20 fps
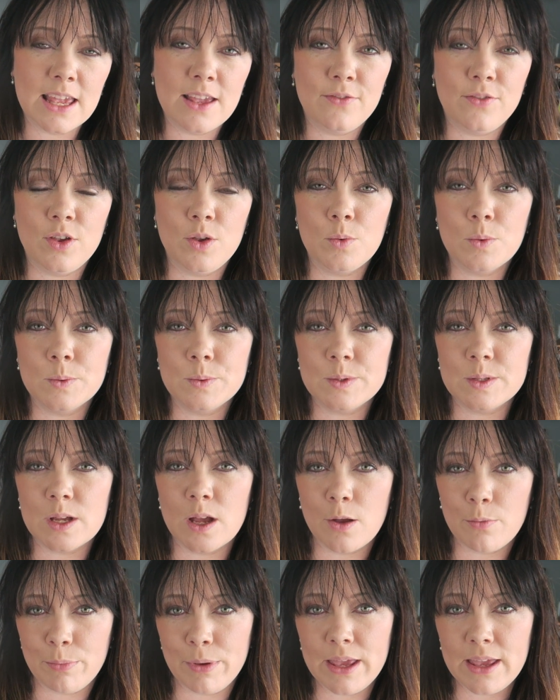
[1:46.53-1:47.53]
if you want
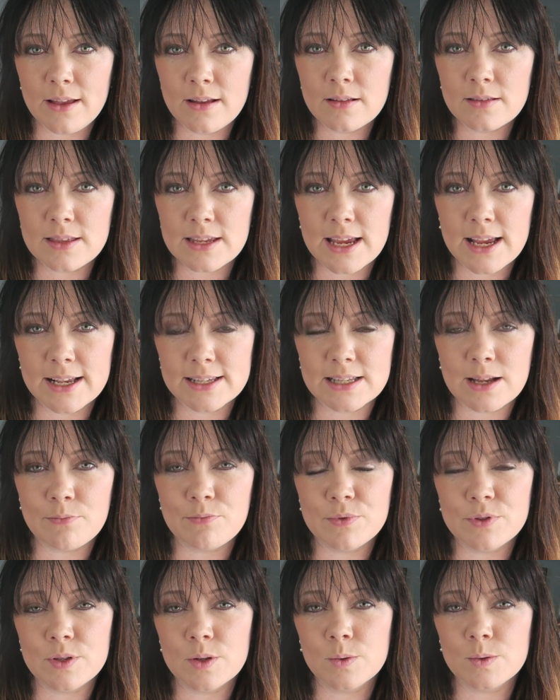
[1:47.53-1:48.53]
to appeal the
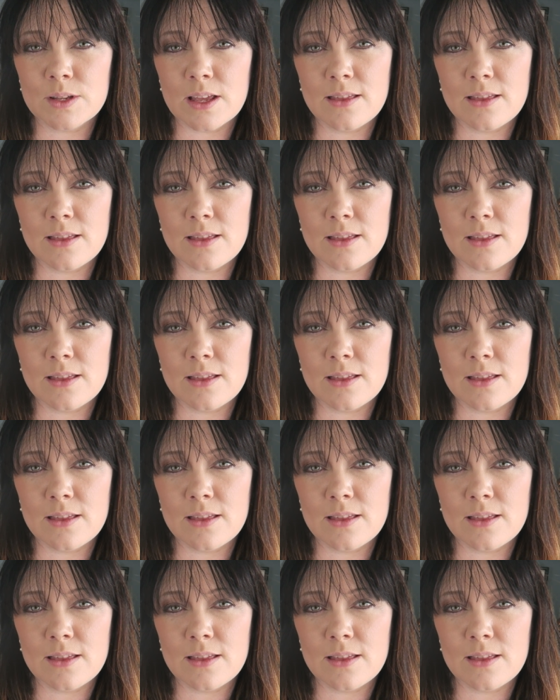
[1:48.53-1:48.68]
exam results